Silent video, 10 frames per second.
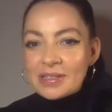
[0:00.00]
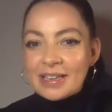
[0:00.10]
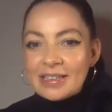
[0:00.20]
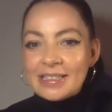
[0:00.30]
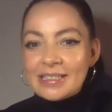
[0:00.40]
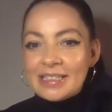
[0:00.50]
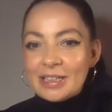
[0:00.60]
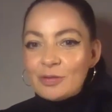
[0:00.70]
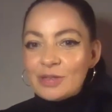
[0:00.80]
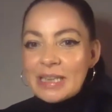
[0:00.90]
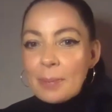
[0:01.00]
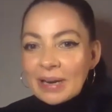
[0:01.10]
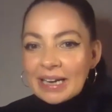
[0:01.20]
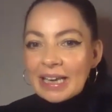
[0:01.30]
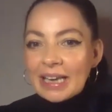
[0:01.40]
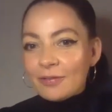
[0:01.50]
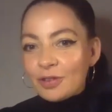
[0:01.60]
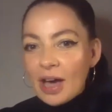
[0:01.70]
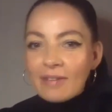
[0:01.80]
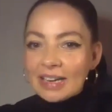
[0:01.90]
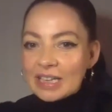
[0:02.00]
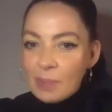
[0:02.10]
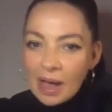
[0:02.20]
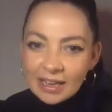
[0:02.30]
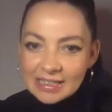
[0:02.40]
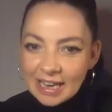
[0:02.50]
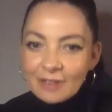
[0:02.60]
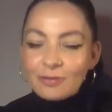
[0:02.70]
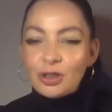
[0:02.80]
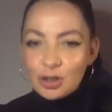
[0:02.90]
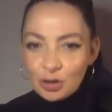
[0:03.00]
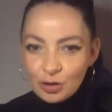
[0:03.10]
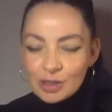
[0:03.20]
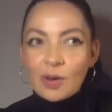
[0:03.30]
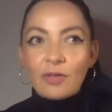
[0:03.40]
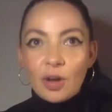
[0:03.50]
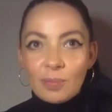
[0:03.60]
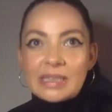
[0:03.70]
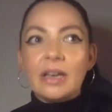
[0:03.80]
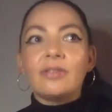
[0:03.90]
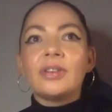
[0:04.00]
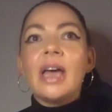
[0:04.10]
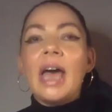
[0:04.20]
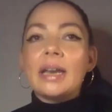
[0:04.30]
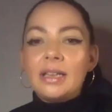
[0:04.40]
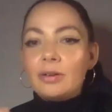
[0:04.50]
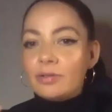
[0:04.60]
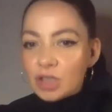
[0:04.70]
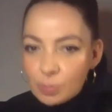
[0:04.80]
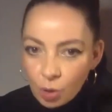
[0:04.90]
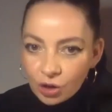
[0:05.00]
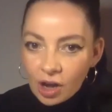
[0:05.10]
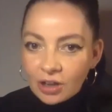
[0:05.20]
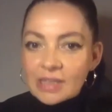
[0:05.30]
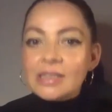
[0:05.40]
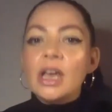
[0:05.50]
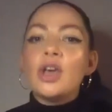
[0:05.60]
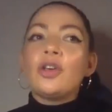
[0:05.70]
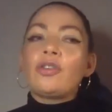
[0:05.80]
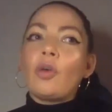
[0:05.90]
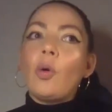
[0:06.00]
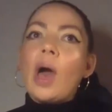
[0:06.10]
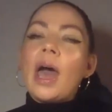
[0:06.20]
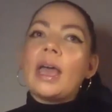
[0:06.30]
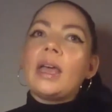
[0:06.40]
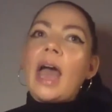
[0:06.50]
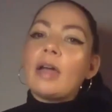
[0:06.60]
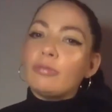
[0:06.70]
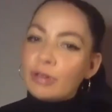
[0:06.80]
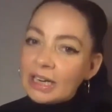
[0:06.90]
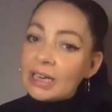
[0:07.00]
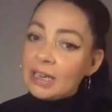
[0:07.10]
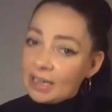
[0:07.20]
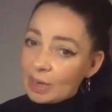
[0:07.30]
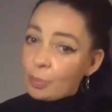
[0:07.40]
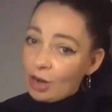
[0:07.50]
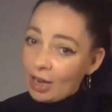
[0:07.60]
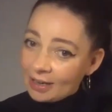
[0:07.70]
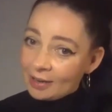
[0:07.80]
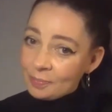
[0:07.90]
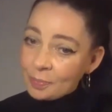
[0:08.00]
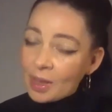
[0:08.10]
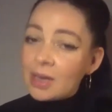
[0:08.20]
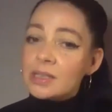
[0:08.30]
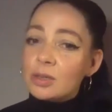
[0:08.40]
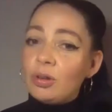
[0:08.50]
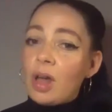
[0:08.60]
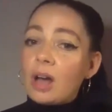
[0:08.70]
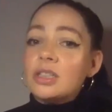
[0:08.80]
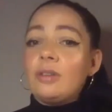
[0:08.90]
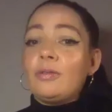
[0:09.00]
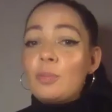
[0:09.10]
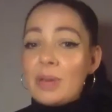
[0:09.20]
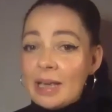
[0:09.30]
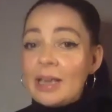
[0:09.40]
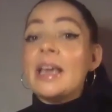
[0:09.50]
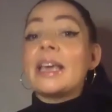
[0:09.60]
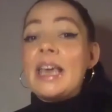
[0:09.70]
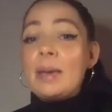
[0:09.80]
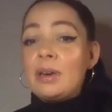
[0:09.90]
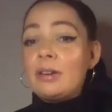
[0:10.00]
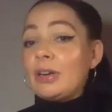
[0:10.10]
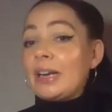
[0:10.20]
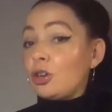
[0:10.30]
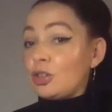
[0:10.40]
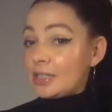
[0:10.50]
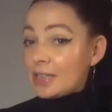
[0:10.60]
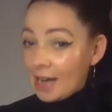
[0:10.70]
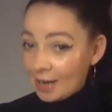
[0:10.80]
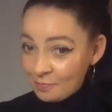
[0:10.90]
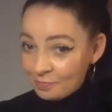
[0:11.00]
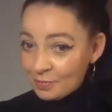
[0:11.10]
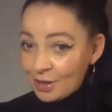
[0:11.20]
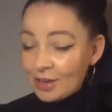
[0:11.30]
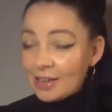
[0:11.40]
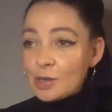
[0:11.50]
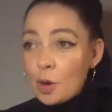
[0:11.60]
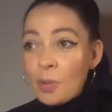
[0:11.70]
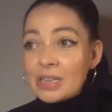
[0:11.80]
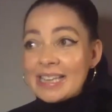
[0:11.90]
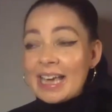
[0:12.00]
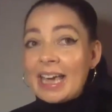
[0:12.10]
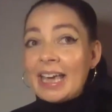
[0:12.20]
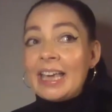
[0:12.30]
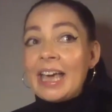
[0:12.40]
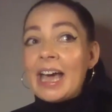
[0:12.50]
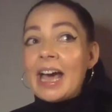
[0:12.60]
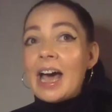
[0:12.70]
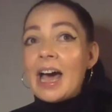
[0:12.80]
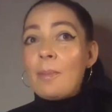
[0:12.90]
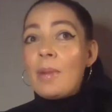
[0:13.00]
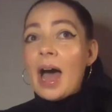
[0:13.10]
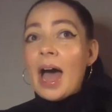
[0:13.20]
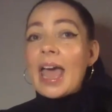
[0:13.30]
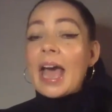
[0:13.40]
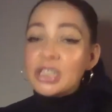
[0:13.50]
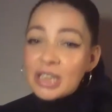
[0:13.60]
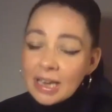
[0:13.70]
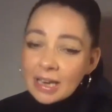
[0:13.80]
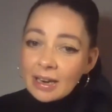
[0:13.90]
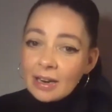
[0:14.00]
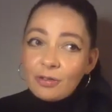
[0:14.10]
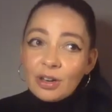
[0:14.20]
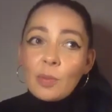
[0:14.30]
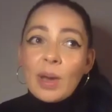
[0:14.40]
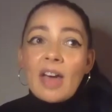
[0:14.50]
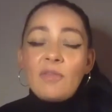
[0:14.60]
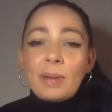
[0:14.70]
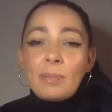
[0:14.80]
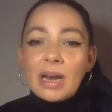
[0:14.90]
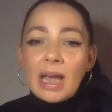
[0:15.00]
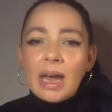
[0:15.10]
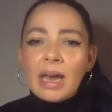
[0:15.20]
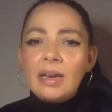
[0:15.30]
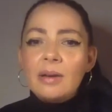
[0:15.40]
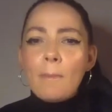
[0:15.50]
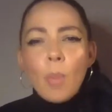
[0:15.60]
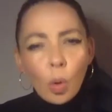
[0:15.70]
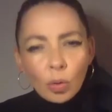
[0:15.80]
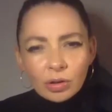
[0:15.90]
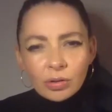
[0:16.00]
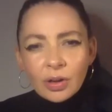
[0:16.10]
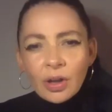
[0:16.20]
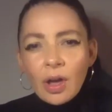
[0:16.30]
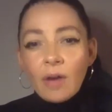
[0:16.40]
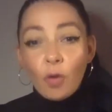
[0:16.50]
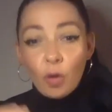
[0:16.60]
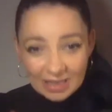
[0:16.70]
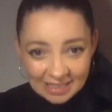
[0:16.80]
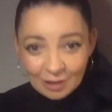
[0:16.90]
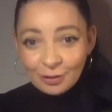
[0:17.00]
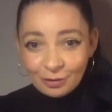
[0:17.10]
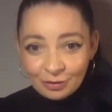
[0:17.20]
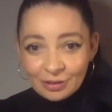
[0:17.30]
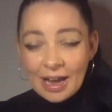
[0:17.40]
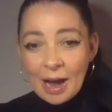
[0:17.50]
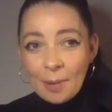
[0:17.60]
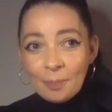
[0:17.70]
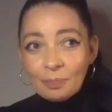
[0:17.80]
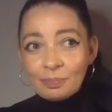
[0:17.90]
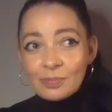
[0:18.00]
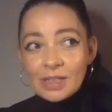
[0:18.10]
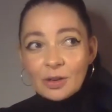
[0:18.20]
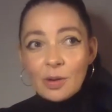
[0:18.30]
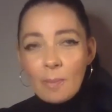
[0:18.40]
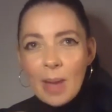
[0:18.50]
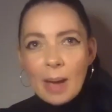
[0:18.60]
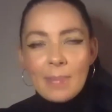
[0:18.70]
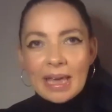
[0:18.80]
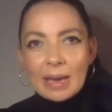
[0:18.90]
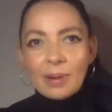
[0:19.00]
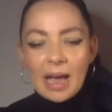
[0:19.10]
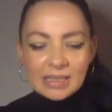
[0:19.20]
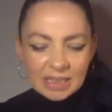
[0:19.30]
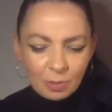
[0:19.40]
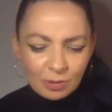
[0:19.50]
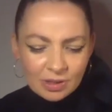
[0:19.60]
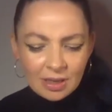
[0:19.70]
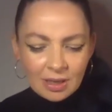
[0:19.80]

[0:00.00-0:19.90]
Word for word: And, you know, typically if you have a nice balanced life, you do. So I found myself, and, you know, I've just bought a house. So I, I really needed a break. So lockdown for me came at a really good time. So I must say, um, I actually, in, in, a funny way, I've been playing more for myself. Um, you know, I'm, I'm making plans. I suppose